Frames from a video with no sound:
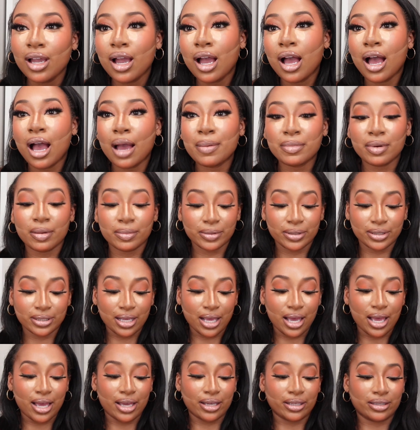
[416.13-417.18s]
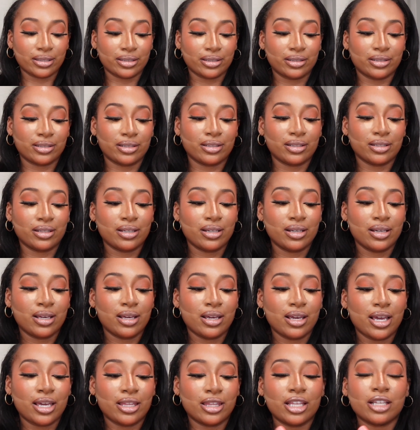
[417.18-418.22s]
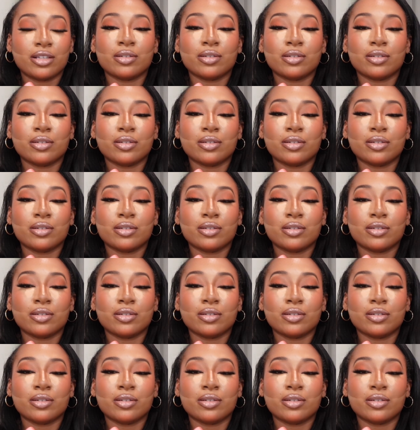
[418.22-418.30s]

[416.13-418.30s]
I'm obsessed. And